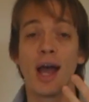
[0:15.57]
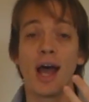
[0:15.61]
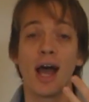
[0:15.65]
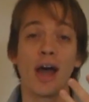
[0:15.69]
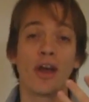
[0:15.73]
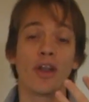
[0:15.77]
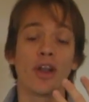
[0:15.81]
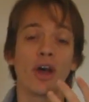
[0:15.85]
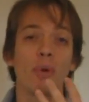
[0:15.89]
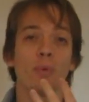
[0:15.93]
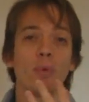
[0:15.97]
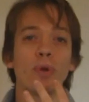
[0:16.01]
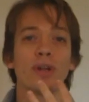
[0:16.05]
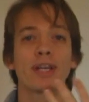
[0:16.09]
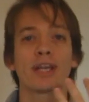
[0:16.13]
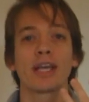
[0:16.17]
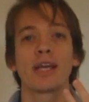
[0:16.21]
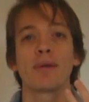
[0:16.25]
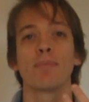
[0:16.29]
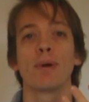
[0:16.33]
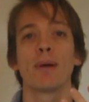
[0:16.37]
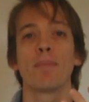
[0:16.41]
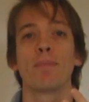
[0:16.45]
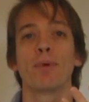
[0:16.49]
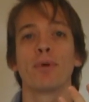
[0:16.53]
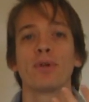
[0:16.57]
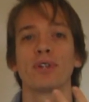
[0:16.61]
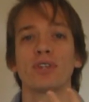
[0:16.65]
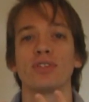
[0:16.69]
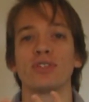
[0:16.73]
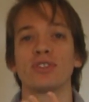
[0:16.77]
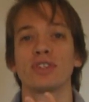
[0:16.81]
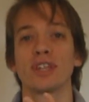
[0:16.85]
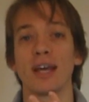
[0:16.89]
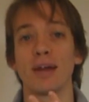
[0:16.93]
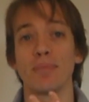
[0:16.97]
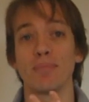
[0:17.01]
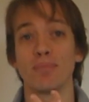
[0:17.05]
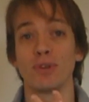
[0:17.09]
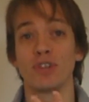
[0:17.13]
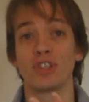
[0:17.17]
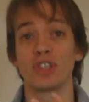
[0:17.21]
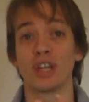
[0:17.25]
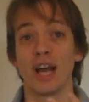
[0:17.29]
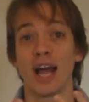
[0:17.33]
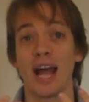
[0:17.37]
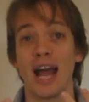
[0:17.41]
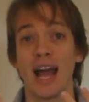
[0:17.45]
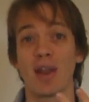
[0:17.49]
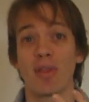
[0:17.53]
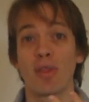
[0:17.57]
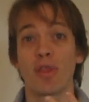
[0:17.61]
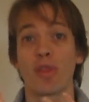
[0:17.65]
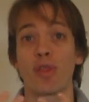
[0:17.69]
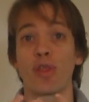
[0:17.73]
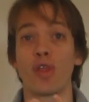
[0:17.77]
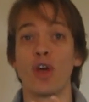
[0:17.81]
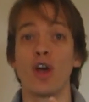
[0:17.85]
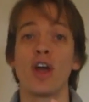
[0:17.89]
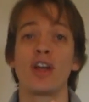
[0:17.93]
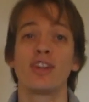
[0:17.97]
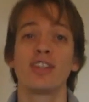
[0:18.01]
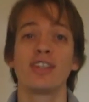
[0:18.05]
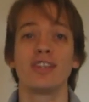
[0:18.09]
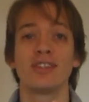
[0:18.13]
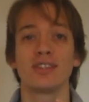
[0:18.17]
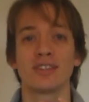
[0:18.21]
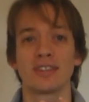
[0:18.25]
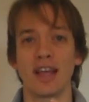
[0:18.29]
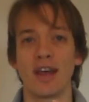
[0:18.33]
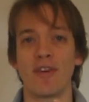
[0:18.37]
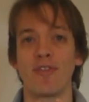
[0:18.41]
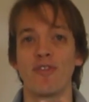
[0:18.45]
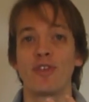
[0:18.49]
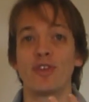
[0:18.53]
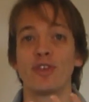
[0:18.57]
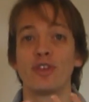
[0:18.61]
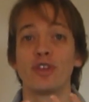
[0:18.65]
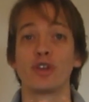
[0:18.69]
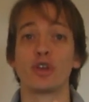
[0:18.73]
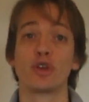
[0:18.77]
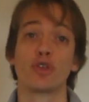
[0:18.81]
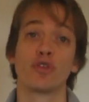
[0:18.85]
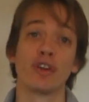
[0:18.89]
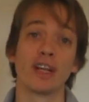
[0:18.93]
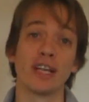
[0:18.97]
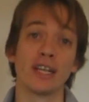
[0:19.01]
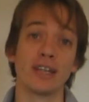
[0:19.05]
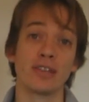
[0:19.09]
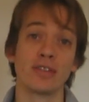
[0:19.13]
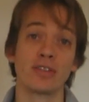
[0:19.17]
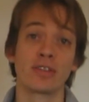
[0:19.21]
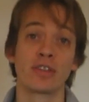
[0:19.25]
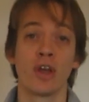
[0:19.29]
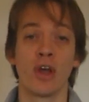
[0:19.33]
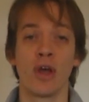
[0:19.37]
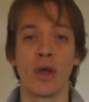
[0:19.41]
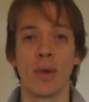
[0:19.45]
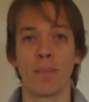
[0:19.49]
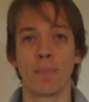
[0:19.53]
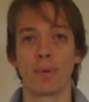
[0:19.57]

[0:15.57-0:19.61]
And I want to keep my body's temperature at 37 degrees